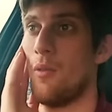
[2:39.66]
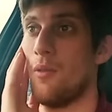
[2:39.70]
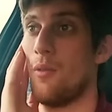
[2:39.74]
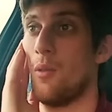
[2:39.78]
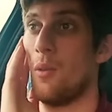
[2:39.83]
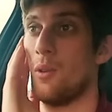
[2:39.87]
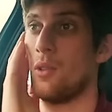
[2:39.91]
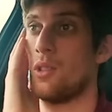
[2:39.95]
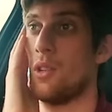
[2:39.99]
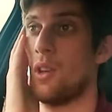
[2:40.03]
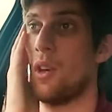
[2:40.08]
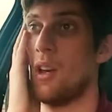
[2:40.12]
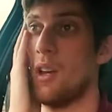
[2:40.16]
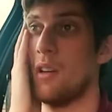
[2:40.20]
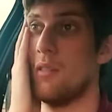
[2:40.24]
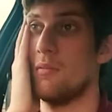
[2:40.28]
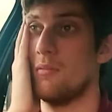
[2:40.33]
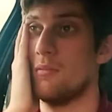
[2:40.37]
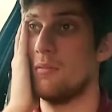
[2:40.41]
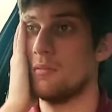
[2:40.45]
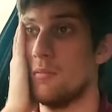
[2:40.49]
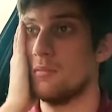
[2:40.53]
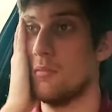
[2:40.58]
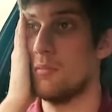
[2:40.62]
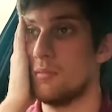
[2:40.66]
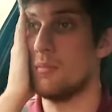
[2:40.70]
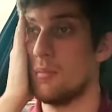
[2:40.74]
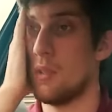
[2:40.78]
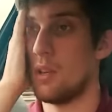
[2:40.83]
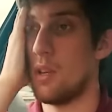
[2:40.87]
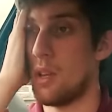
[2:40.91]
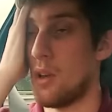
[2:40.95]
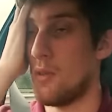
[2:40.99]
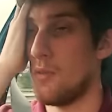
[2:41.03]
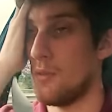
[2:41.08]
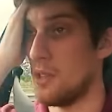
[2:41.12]
Forsyth
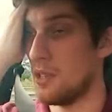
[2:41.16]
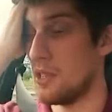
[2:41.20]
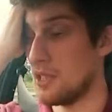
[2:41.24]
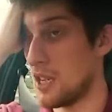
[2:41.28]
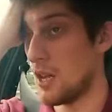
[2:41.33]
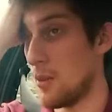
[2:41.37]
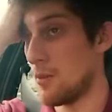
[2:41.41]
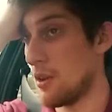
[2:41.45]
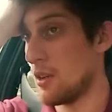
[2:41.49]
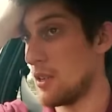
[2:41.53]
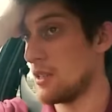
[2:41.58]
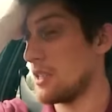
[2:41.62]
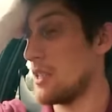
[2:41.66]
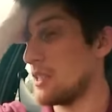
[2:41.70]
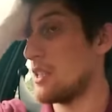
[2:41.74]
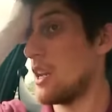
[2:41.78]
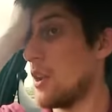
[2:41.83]
over the summer because I